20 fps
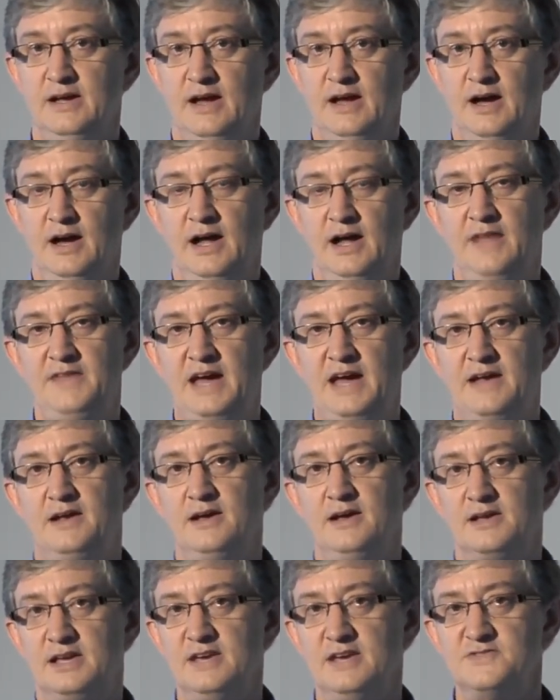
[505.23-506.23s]
And
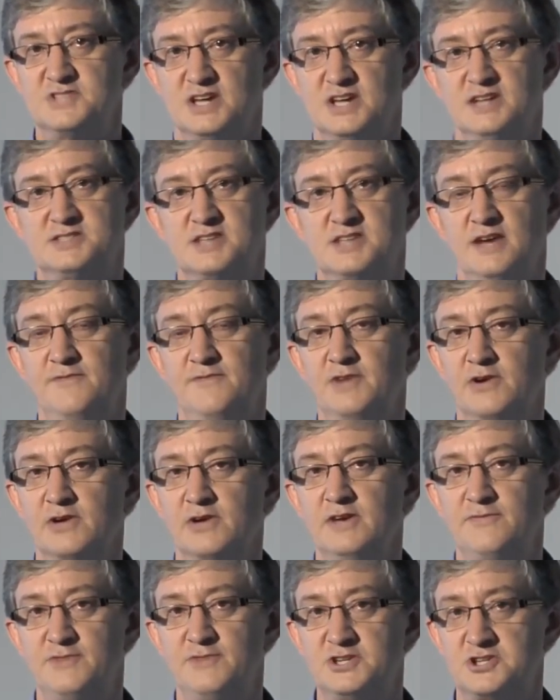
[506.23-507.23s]
that gives us a very
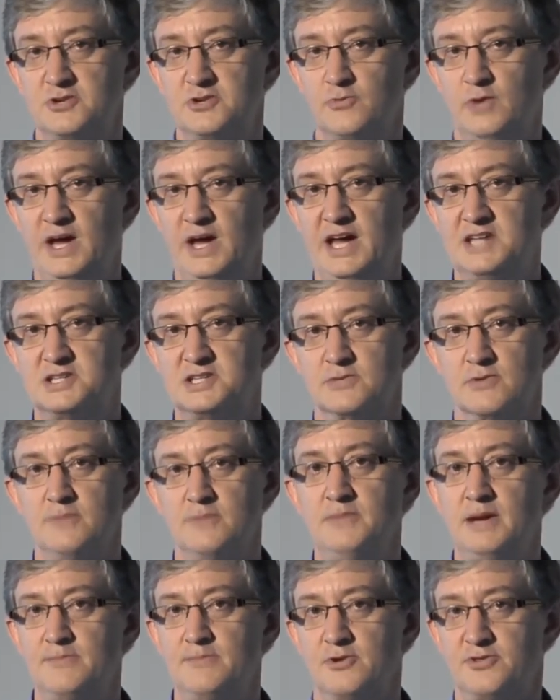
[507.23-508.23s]
efficient way to
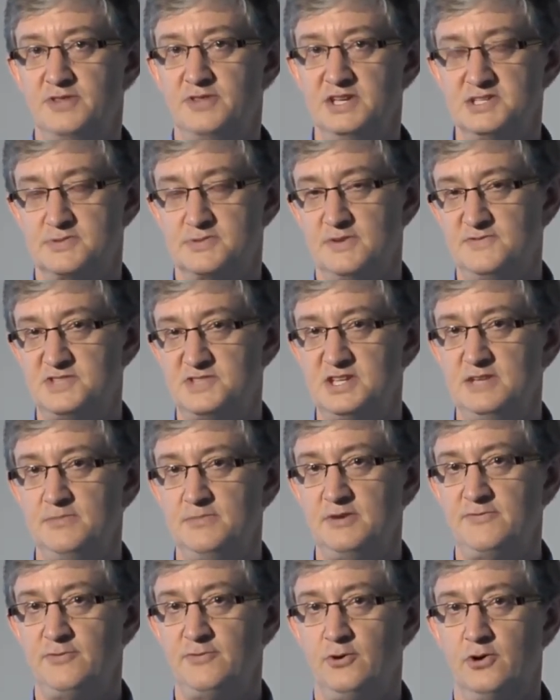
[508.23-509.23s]
remember things we've seen
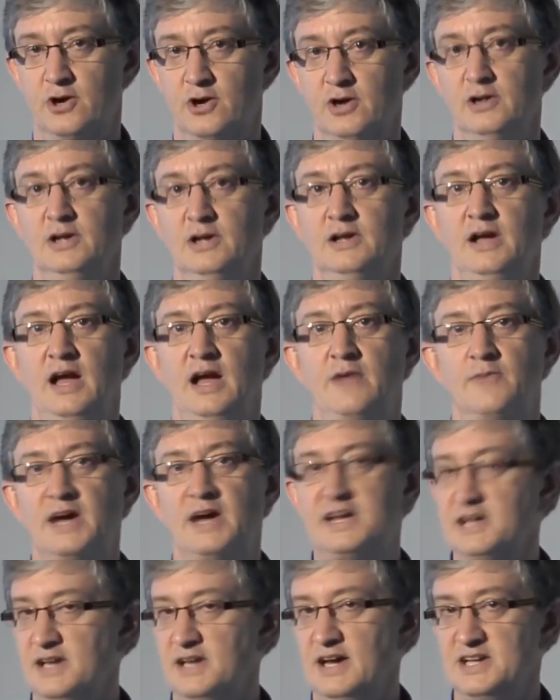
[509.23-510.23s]
before and
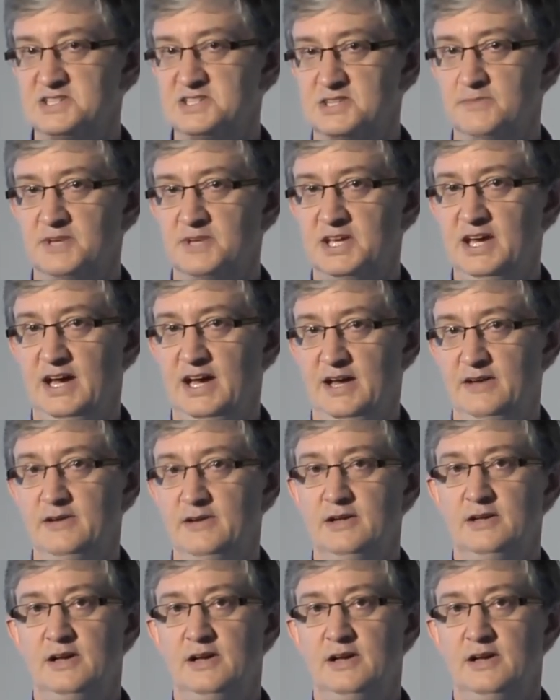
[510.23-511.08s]
recognize them again.